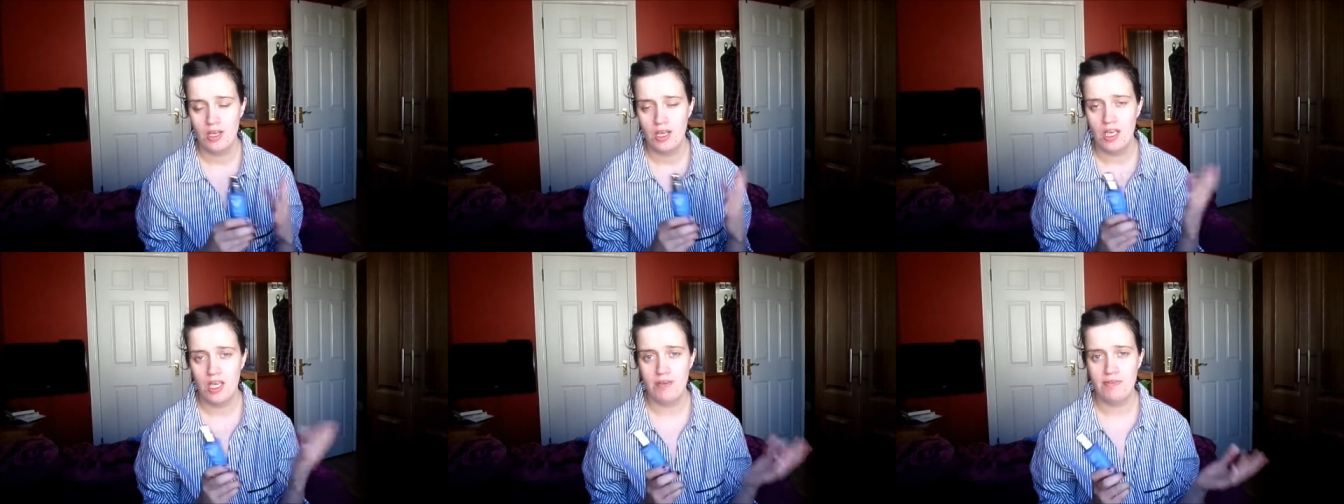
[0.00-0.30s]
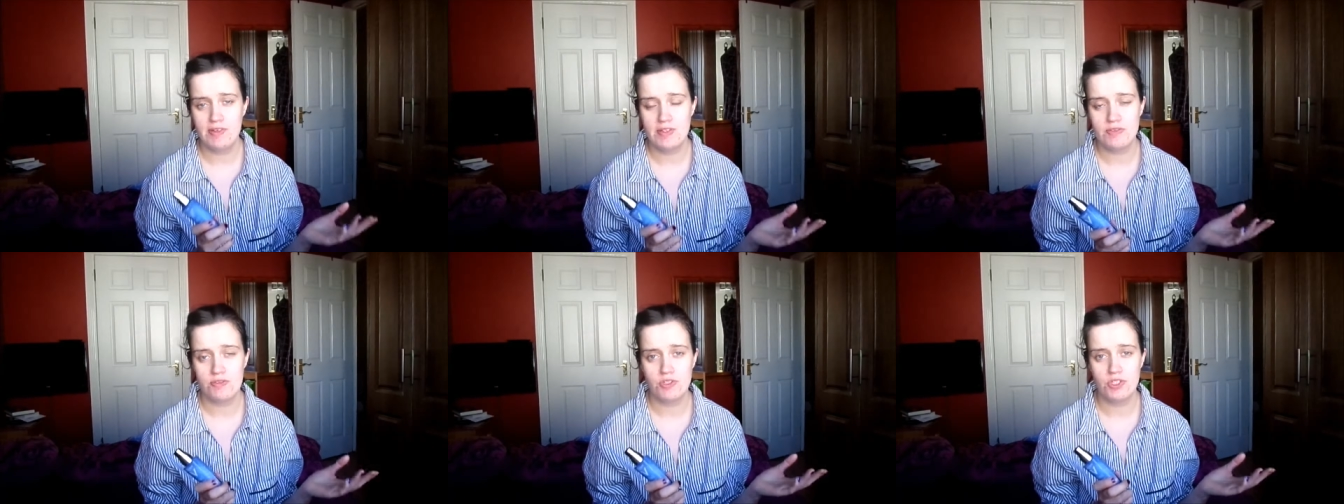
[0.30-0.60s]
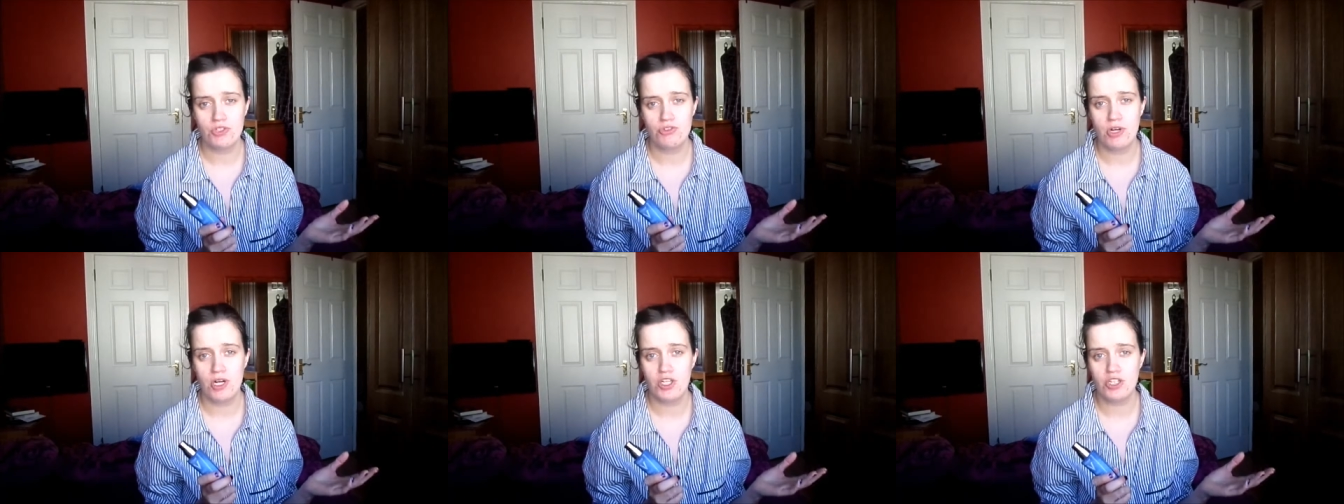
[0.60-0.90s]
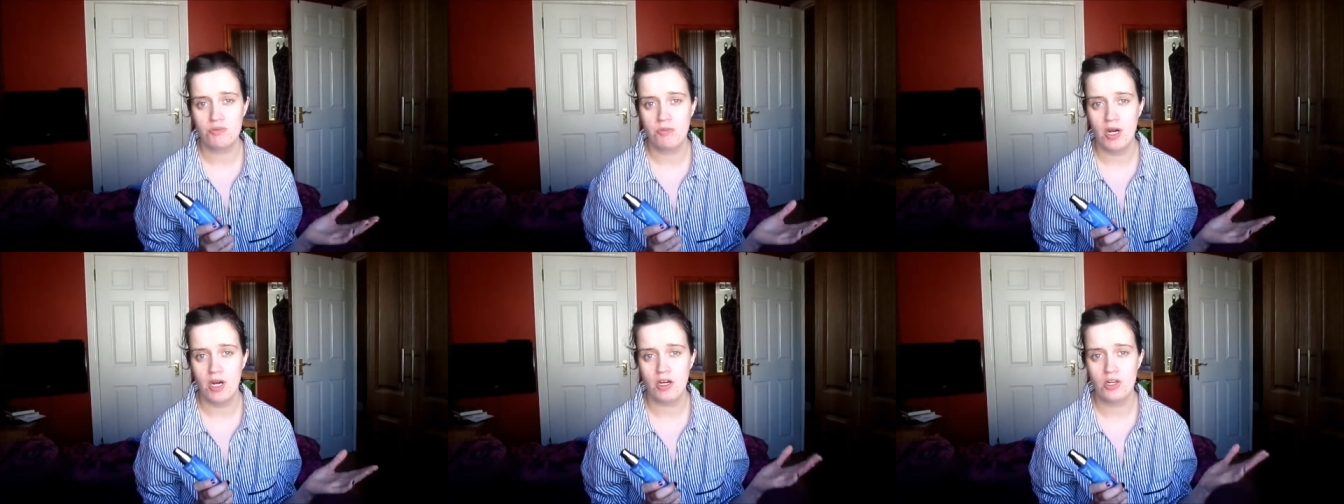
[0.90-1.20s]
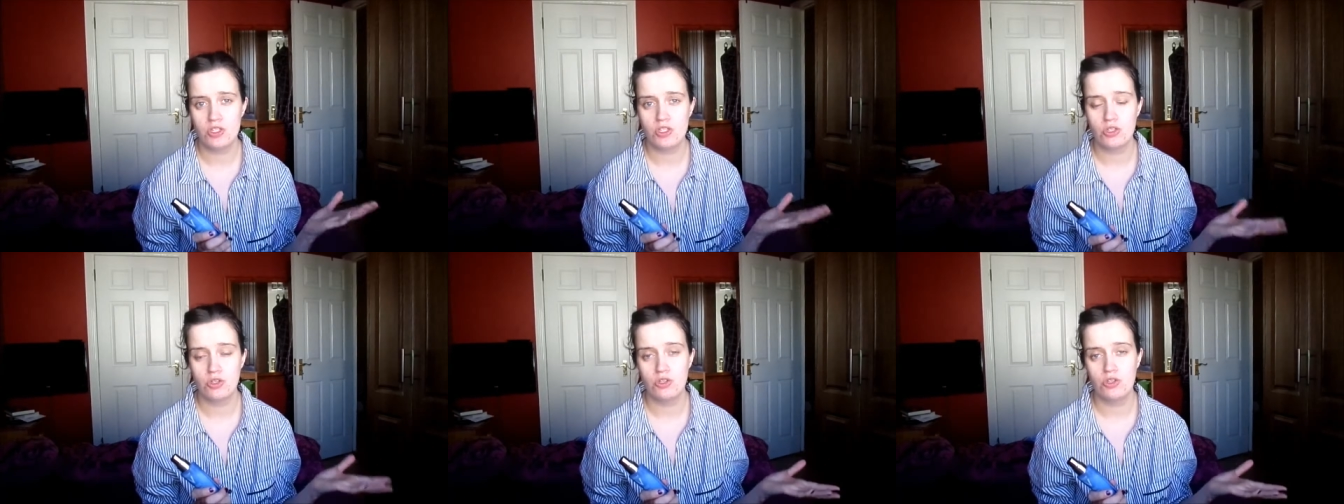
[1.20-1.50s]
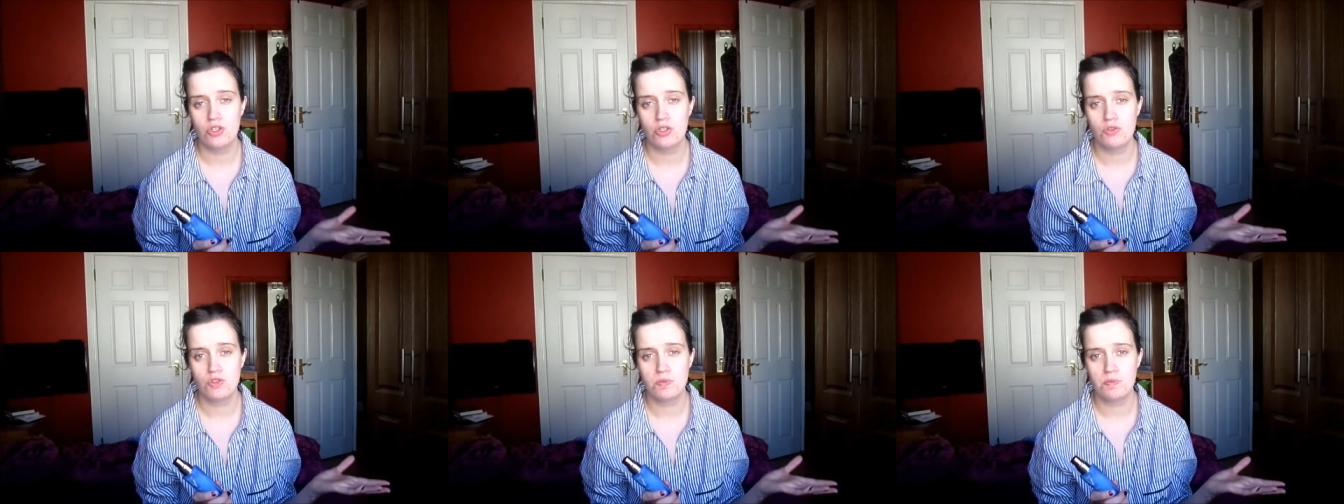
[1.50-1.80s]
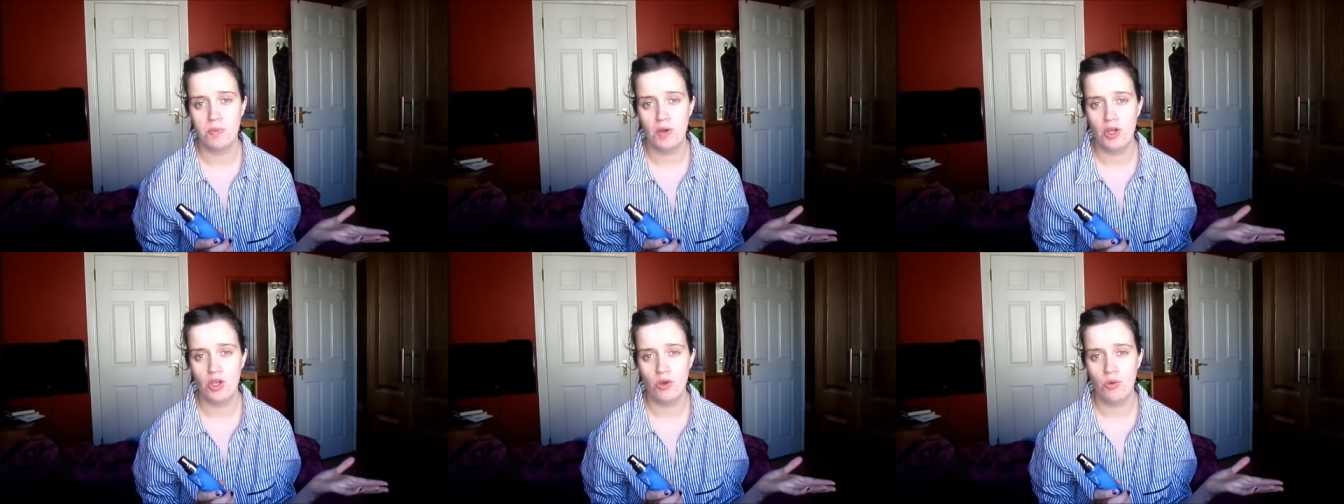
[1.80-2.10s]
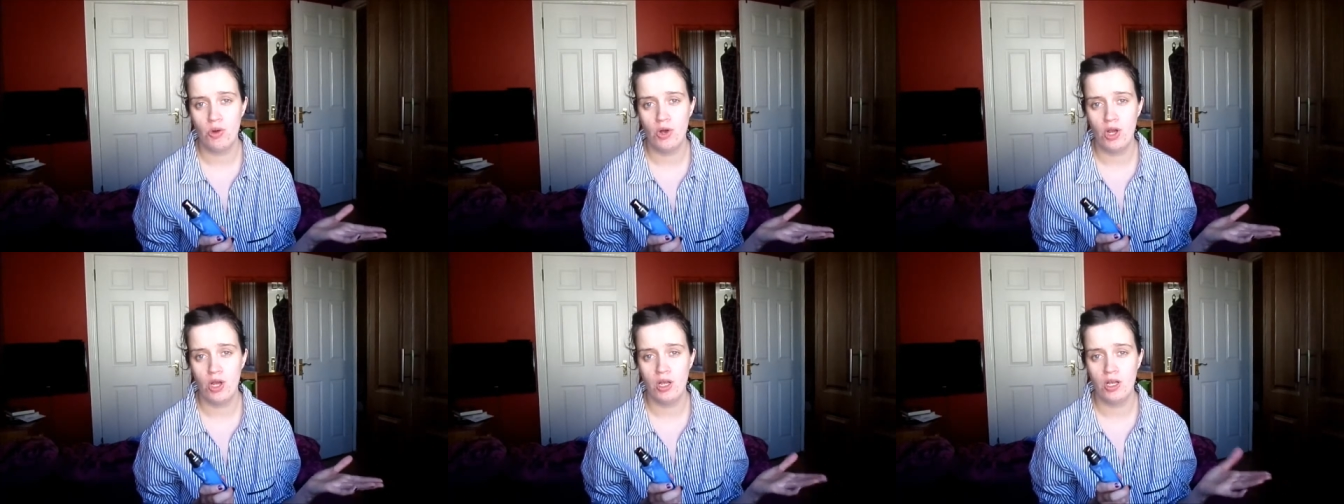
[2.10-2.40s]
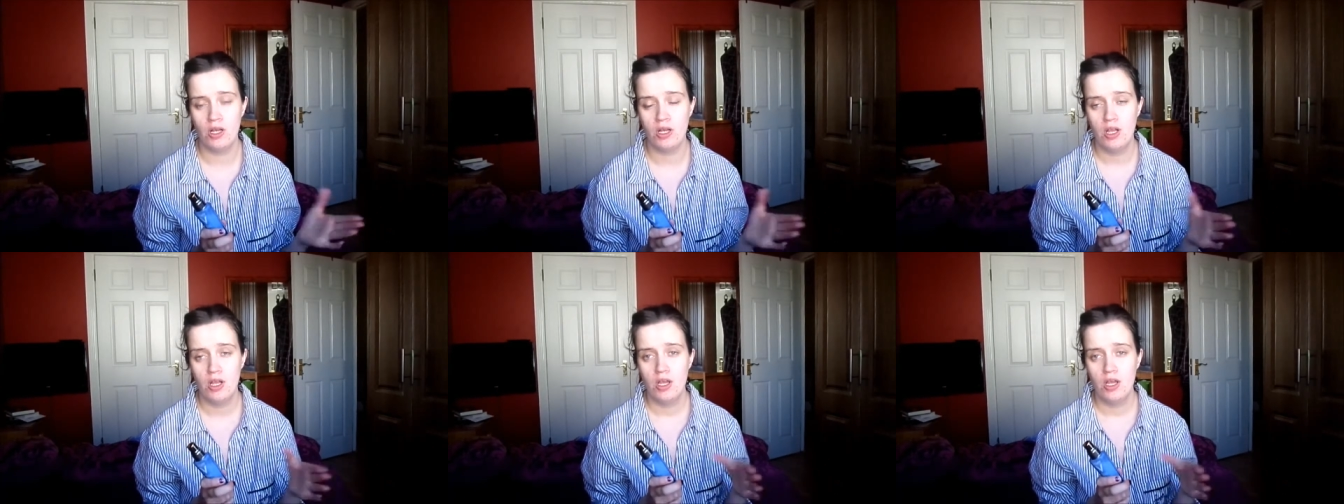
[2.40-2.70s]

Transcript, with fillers: If it's for stretch marks, you could use bio oil.